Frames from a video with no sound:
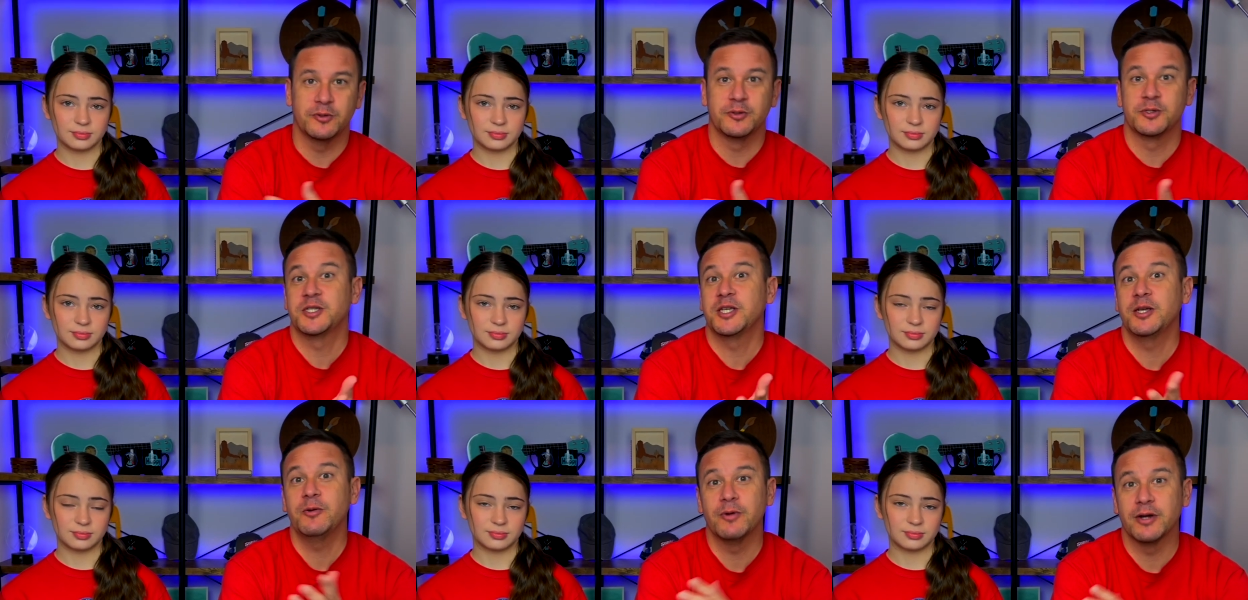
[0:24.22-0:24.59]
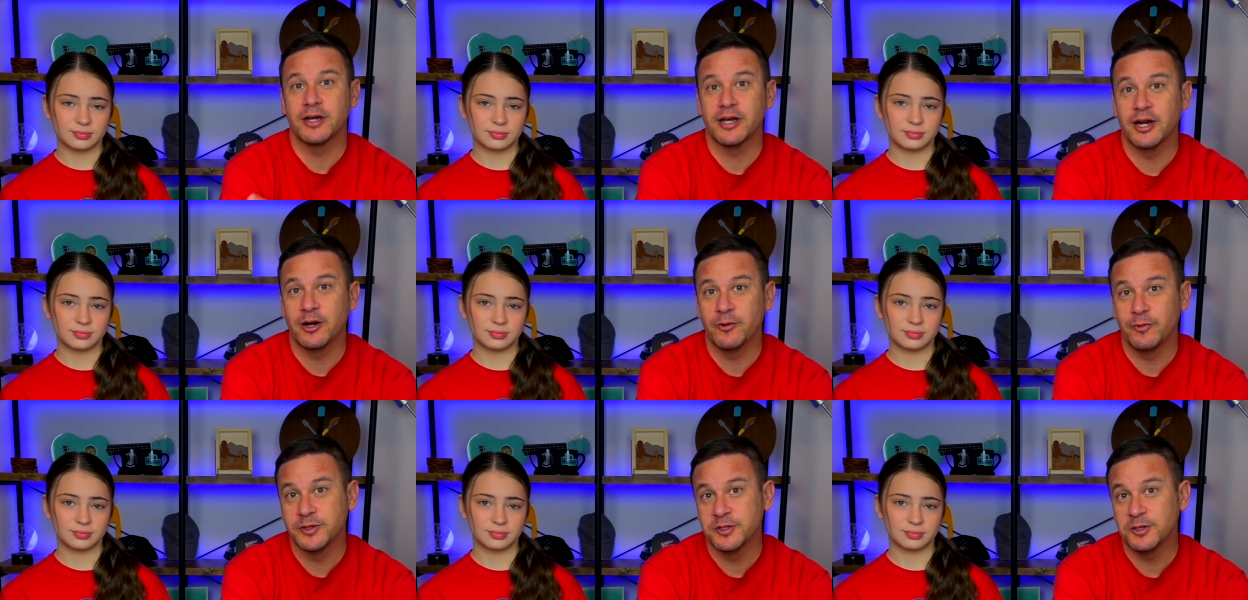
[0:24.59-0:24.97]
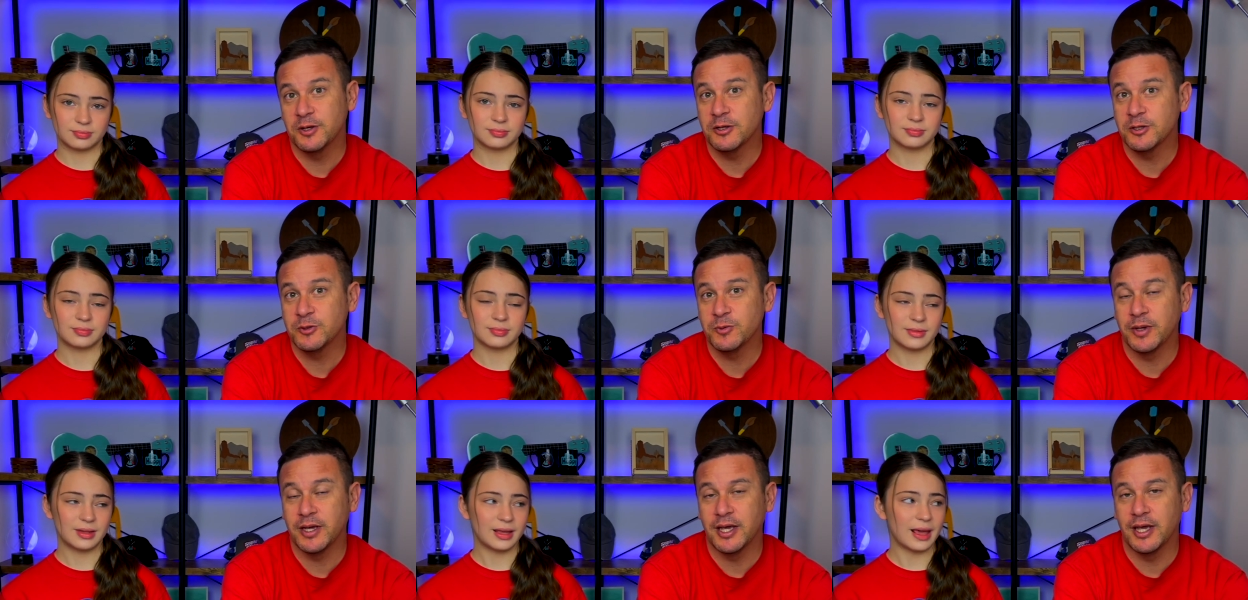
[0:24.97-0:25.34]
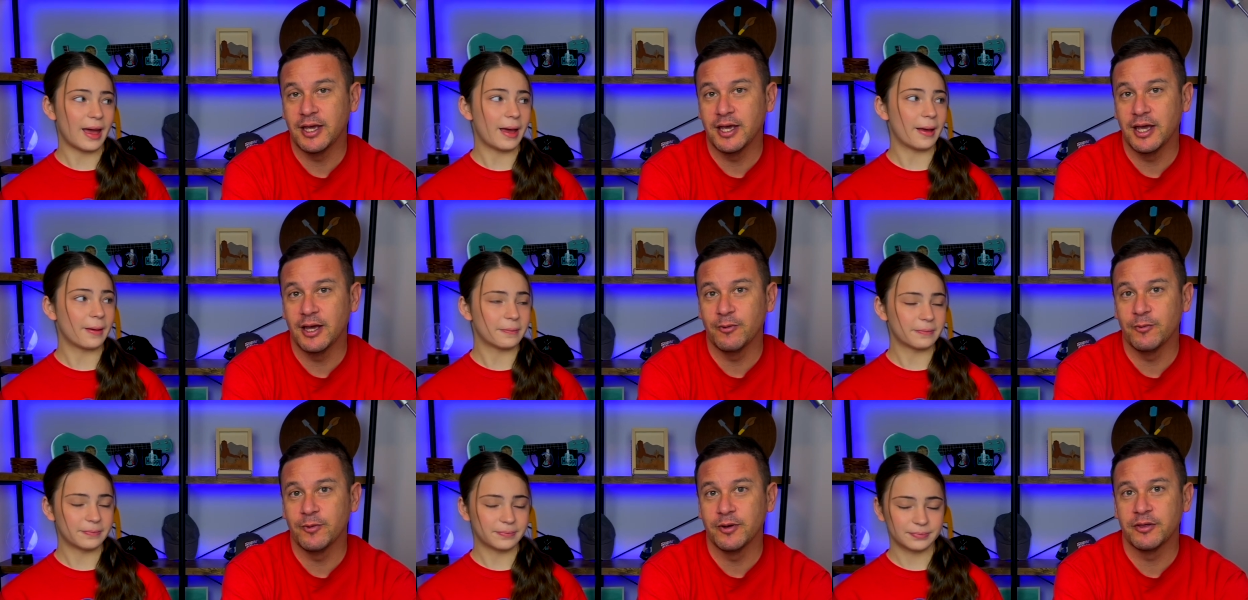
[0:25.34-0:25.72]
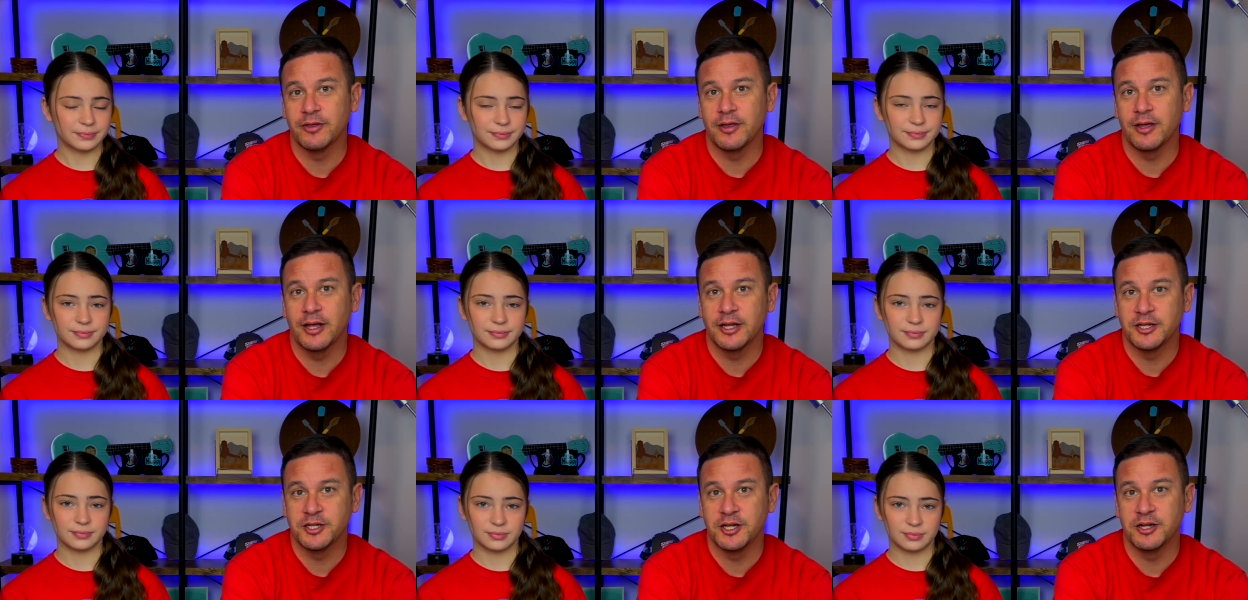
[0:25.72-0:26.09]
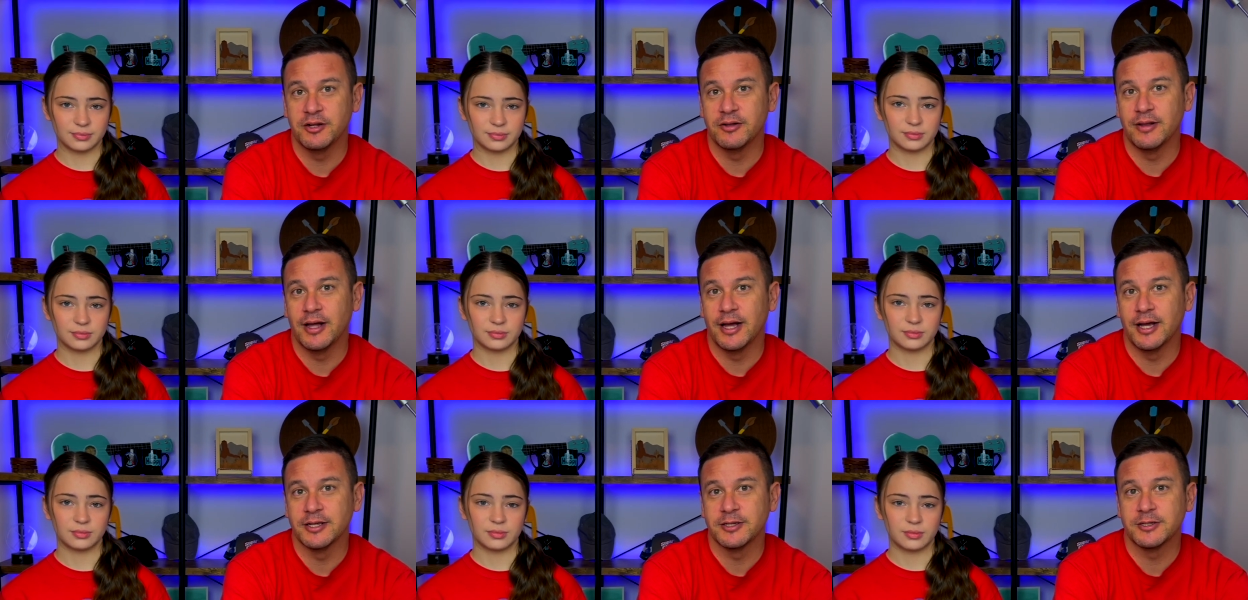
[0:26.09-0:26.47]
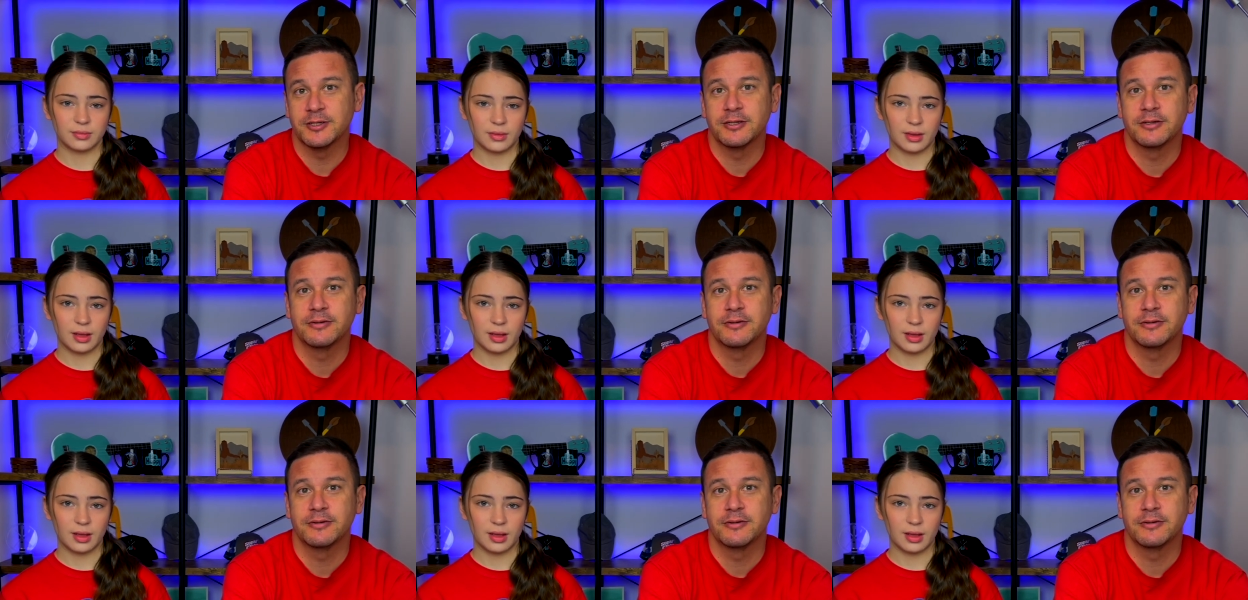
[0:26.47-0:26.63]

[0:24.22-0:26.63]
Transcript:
Speaker 1: see what kind of results we can yeah. get with etching glass.